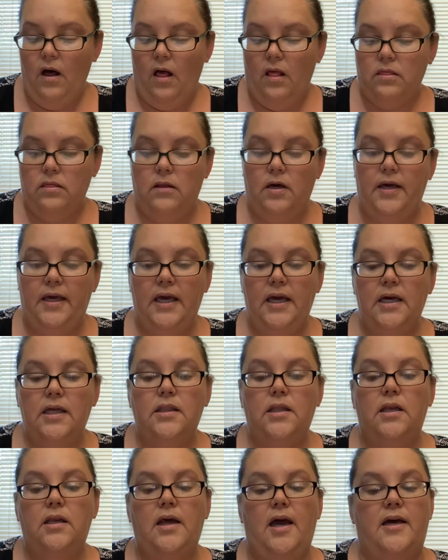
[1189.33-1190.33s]
Looking
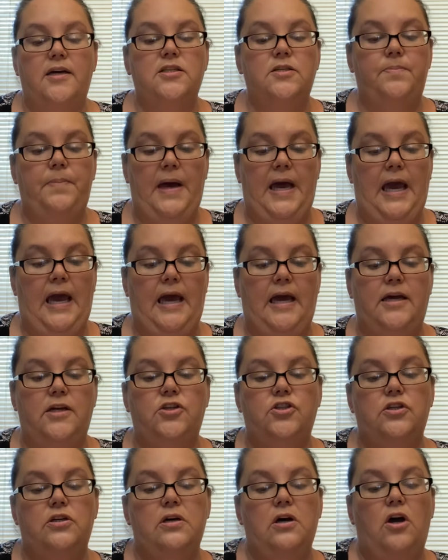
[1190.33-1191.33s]
at the next
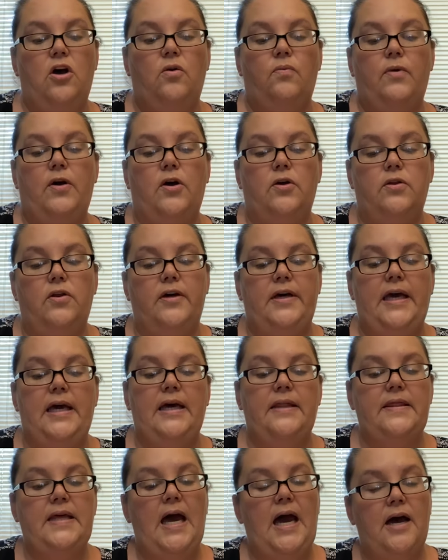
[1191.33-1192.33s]
page, We are
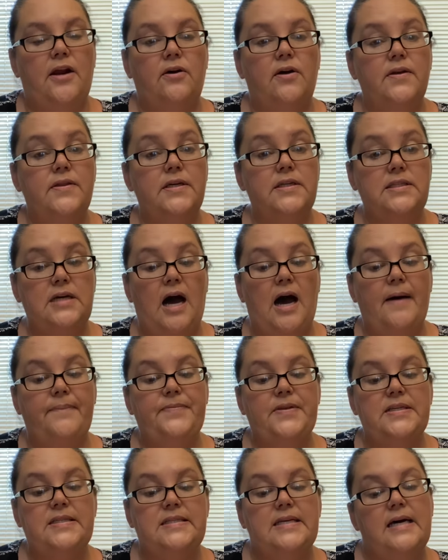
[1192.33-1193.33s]
looking at the header at the
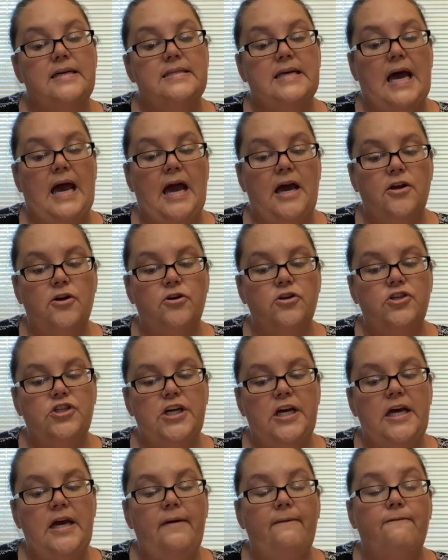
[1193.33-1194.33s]
top that says
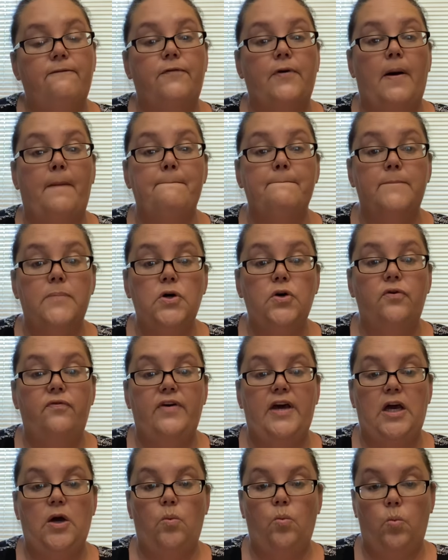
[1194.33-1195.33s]
energy from
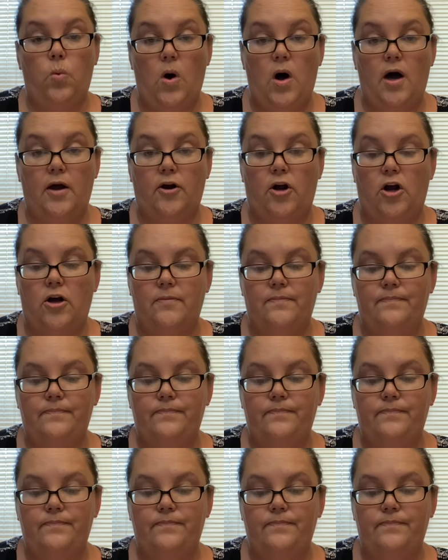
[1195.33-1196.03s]
moving water.